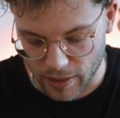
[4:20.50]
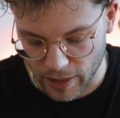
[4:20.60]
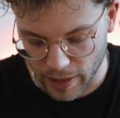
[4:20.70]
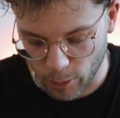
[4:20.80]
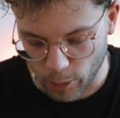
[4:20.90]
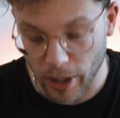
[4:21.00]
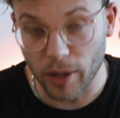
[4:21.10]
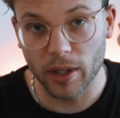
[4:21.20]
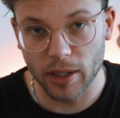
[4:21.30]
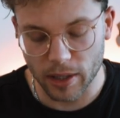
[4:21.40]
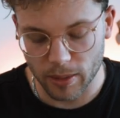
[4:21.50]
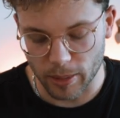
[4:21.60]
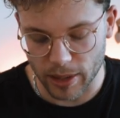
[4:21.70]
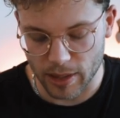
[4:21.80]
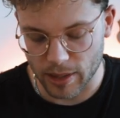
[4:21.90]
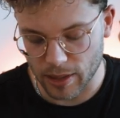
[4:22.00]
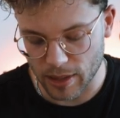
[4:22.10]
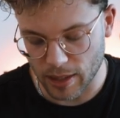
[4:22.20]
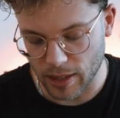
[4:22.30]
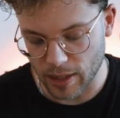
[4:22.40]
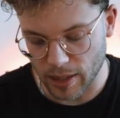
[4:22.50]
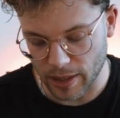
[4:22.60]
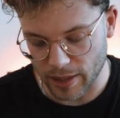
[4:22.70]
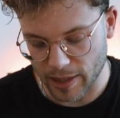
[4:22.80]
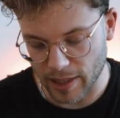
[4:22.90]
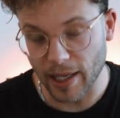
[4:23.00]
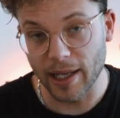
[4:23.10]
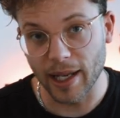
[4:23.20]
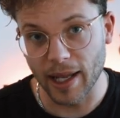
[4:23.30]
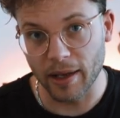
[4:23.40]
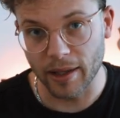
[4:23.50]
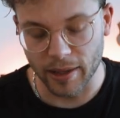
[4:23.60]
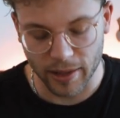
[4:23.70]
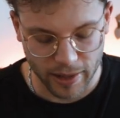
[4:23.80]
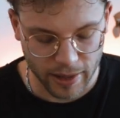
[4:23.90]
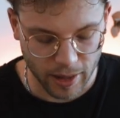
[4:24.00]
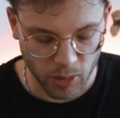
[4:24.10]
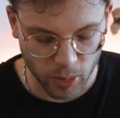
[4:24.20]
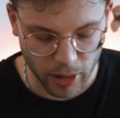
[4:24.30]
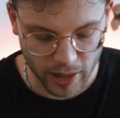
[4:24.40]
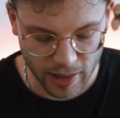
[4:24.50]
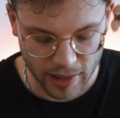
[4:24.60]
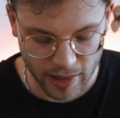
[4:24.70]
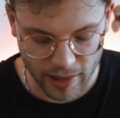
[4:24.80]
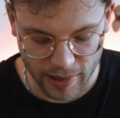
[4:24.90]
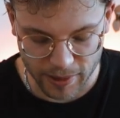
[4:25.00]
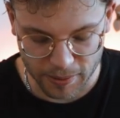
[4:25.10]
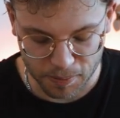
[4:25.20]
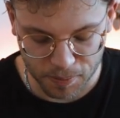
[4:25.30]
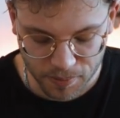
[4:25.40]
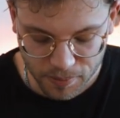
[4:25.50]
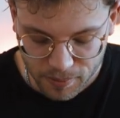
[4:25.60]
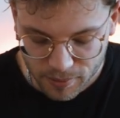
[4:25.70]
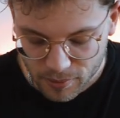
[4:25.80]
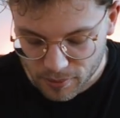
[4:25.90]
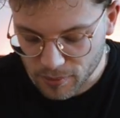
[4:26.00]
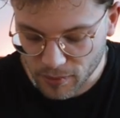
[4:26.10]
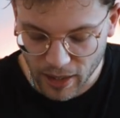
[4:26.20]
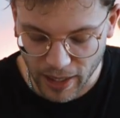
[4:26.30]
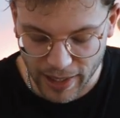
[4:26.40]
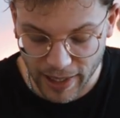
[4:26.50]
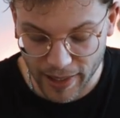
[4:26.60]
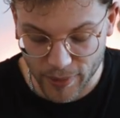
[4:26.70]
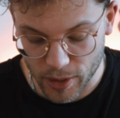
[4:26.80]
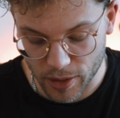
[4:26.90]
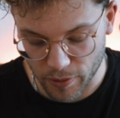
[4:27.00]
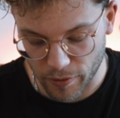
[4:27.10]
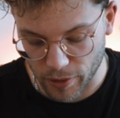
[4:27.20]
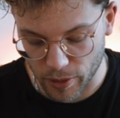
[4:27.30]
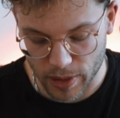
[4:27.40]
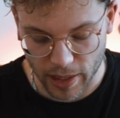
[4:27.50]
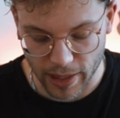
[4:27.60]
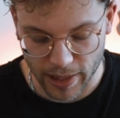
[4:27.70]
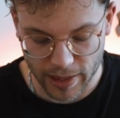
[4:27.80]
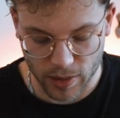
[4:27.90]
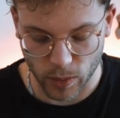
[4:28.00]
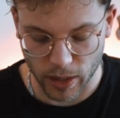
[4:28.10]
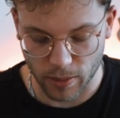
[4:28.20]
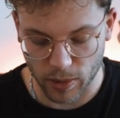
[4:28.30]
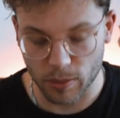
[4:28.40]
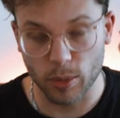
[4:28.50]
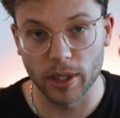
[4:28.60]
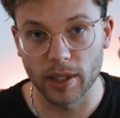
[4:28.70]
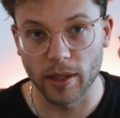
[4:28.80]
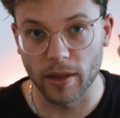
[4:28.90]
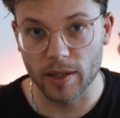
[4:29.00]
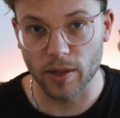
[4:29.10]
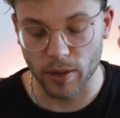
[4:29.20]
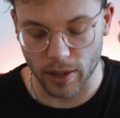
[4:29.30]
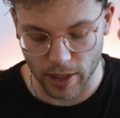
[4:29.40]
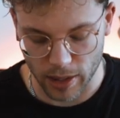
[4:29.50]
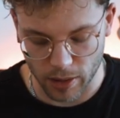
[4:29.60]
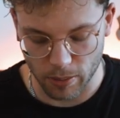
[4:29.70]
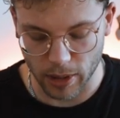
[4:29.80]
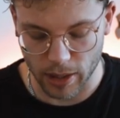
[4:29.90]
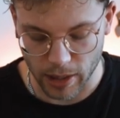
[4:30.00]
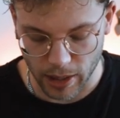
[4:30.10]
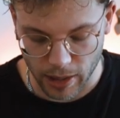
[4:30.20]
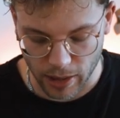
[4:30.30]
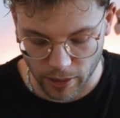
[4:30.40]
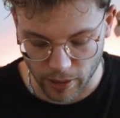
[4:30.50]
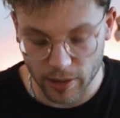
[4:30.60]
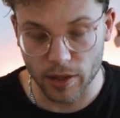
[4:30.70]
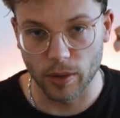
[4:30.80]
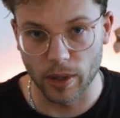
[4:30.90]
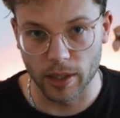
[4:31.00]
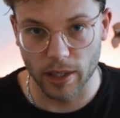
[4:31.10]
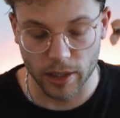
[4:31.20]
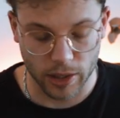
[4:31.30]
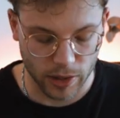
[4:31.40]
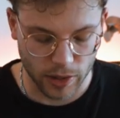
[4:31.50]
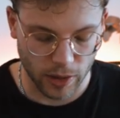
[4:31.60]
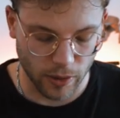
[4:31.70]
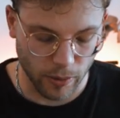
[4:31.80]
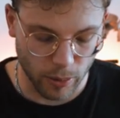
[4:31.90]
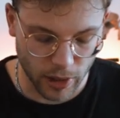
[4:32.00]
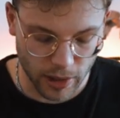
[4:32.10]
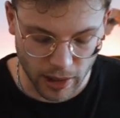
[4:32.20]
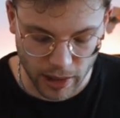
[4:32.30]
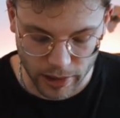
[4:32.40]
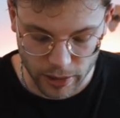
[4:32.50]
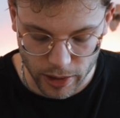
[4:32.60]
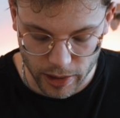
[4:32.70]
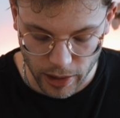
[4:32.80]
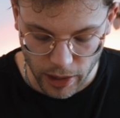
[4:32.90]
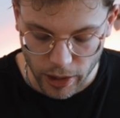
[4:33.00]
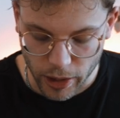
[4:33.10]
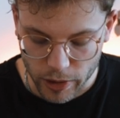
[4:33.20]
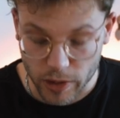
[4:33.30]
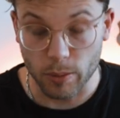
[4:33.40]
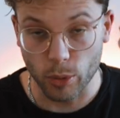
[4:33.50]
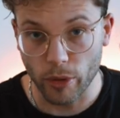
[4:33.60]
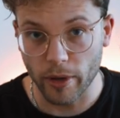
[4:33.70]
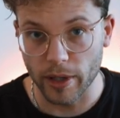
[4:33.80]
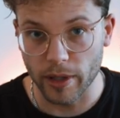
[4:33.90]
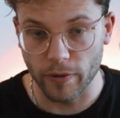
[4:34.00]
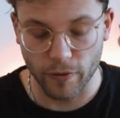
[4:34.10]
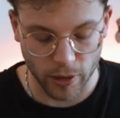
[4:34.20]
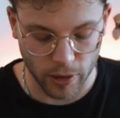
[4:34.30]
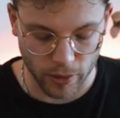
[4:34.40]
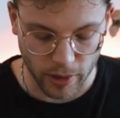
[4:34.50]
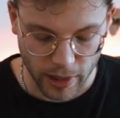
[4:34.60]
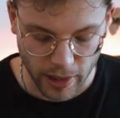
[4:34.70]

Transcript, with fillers: like parallel but in a slight angle but um, I can get rid of those lines when I'm not printing in this orientation but in this orientation so the printer can just smoothly follow